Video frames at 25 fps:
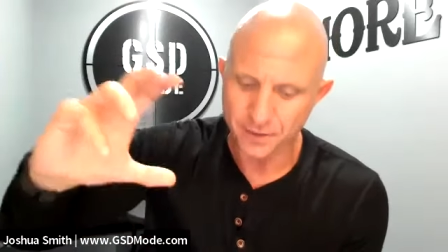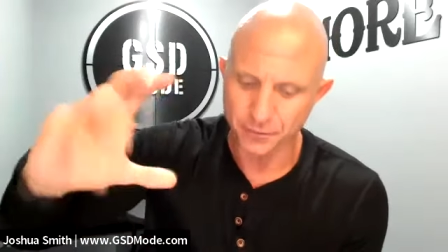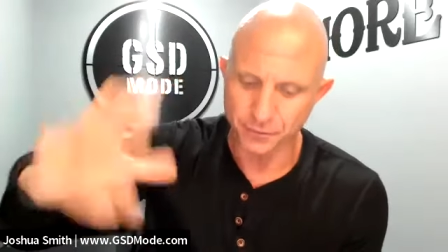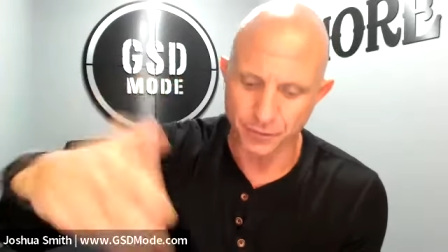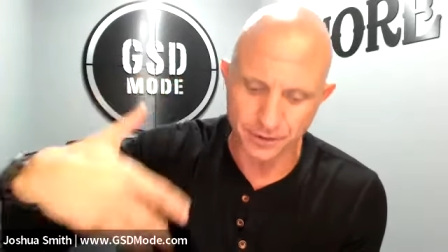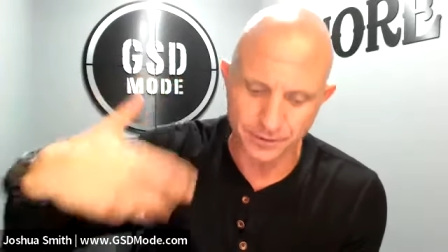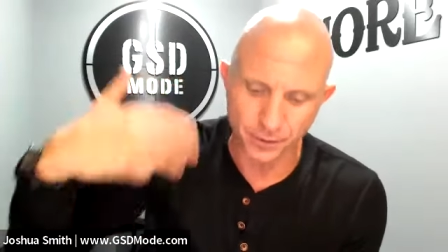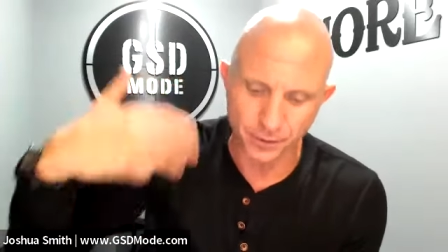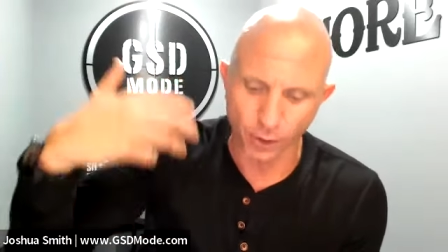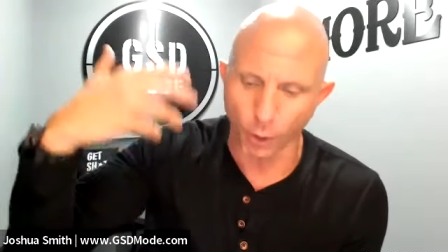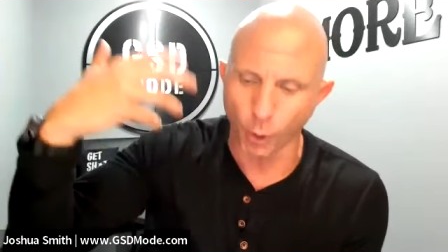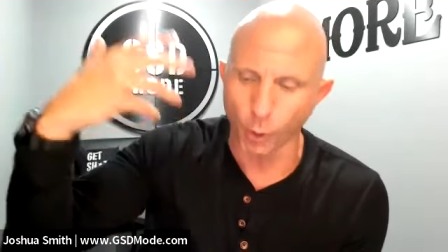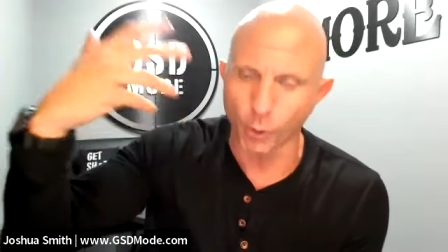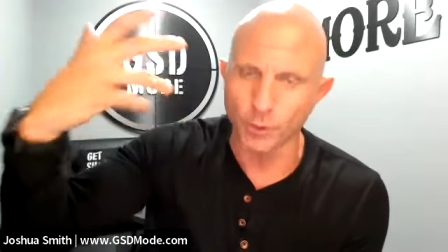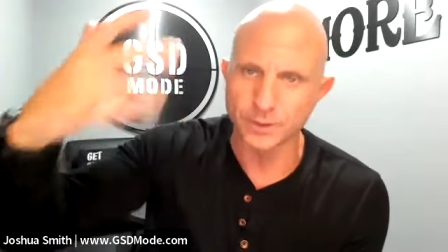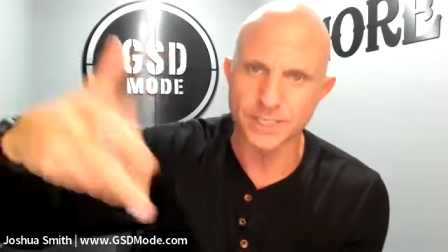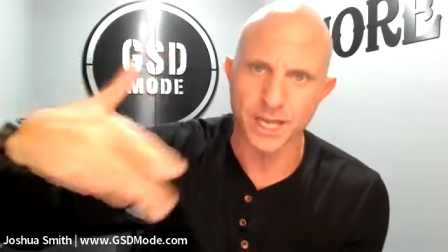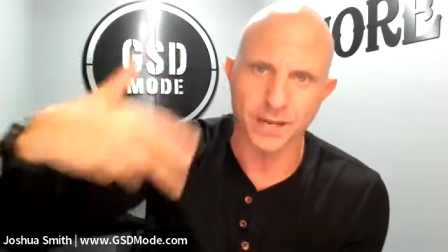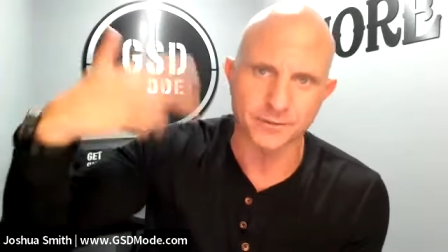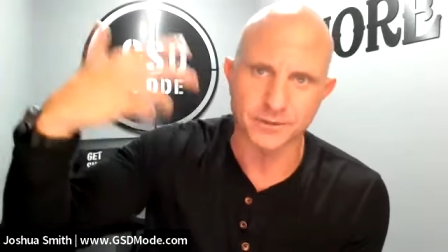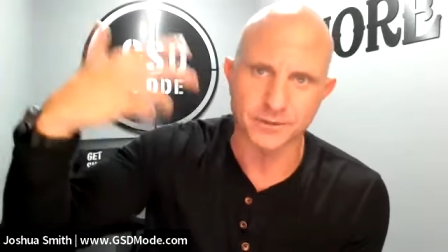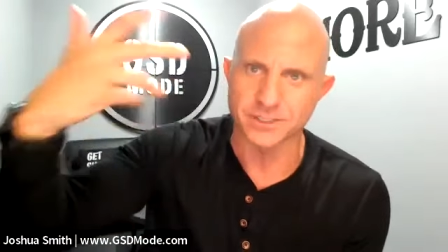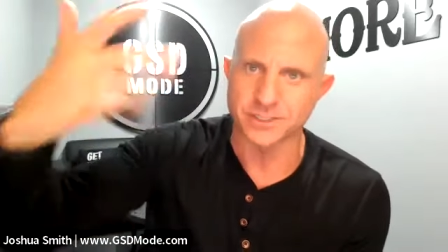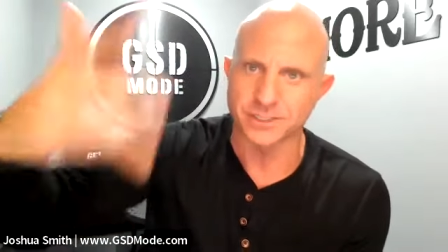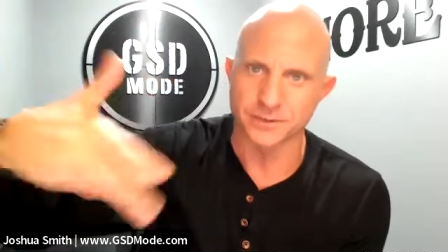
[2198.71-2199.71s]
then to always
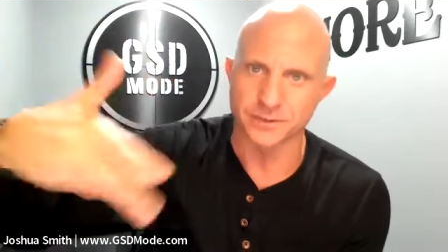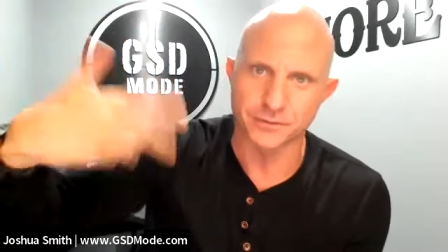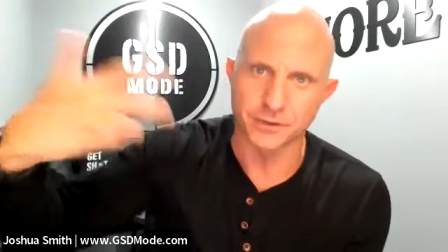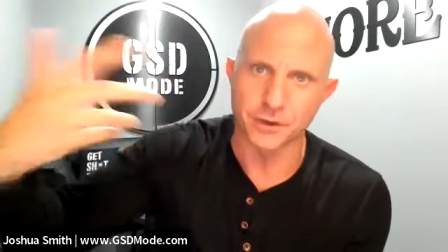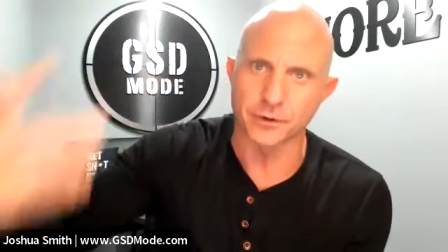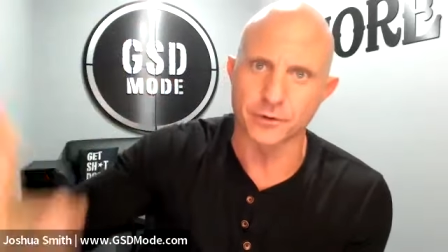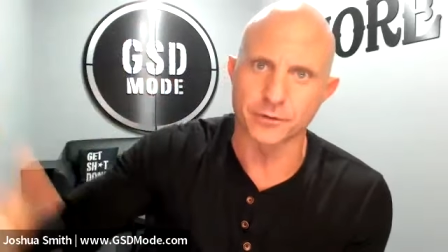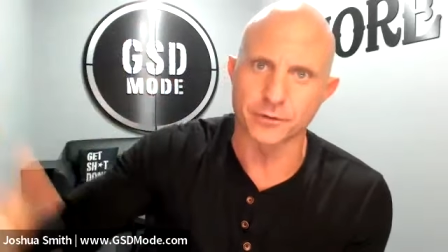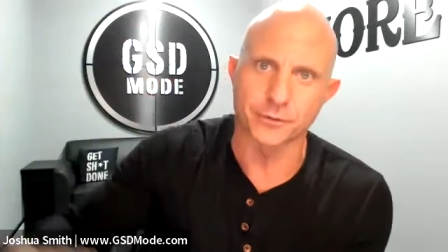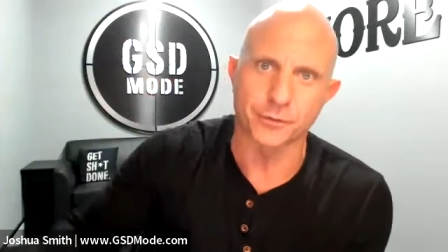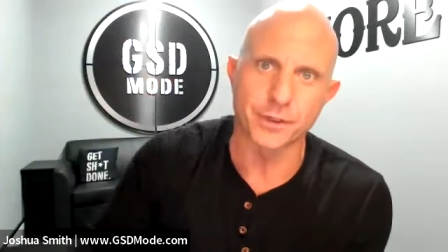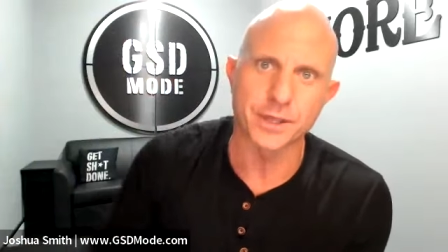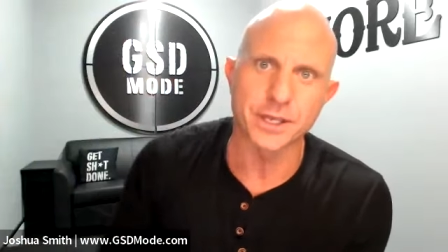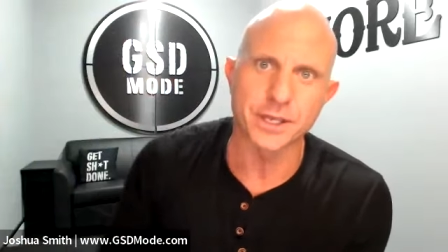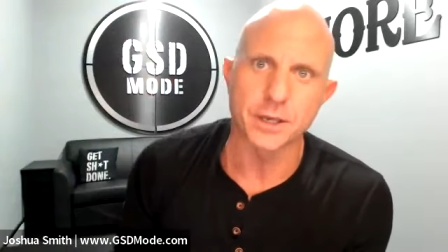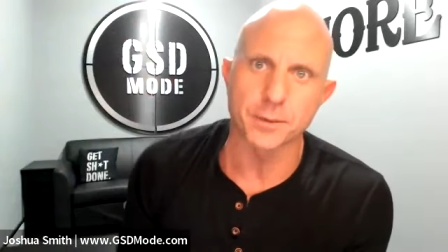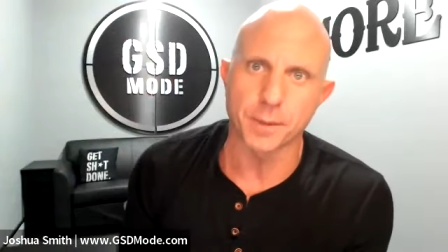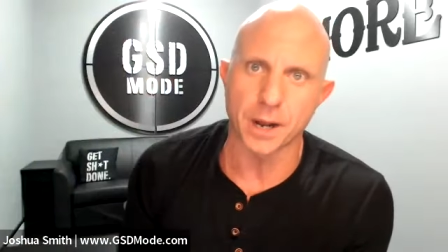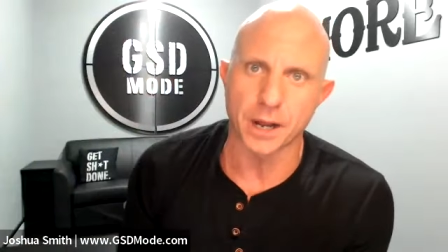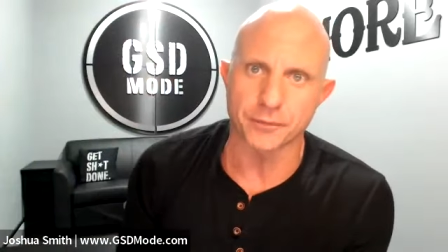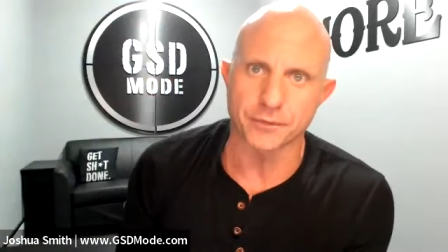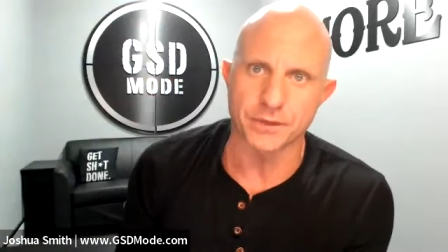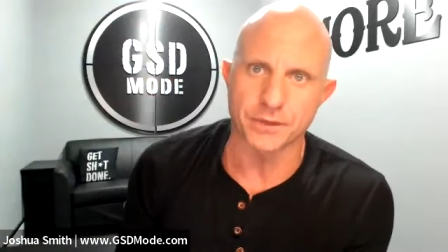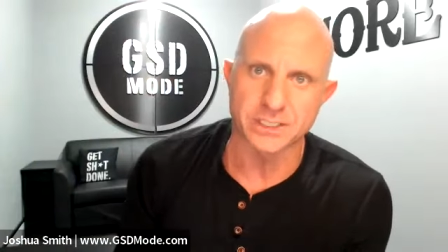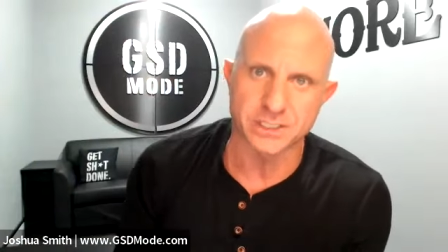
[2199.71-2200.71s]
have to sit there and think
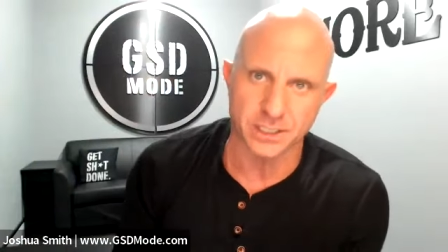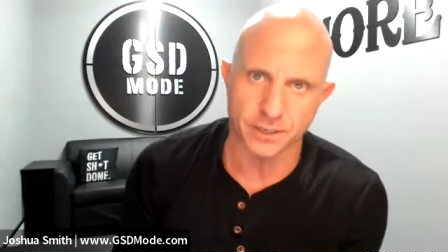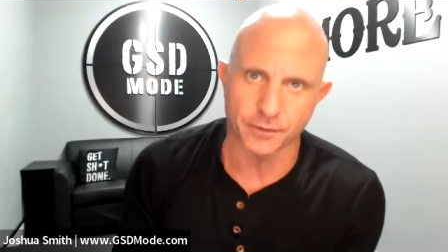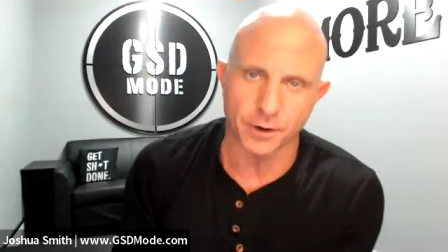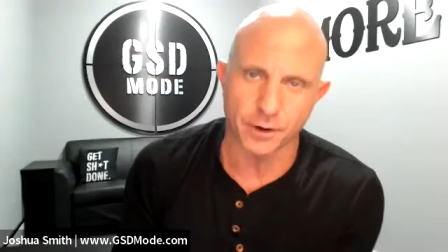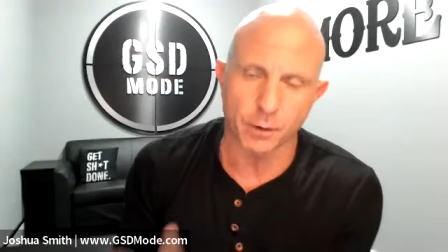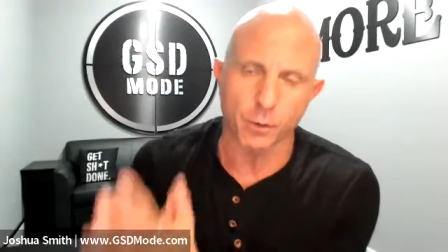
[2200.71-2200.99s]
about this stuff.